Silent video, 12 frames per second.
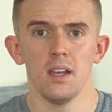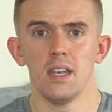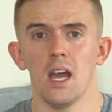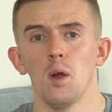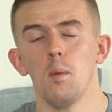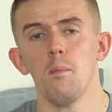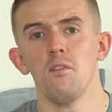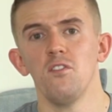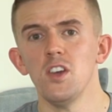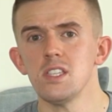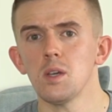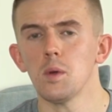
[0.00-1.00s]
Now,
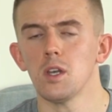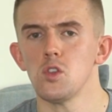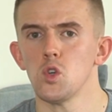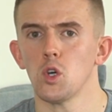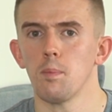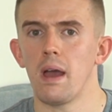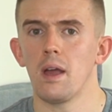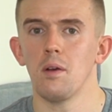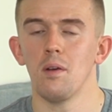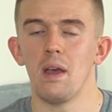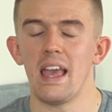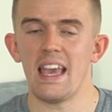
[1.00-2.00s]
first thing we're going to talk about
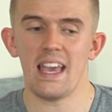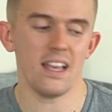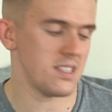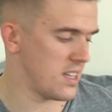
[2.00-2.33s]
is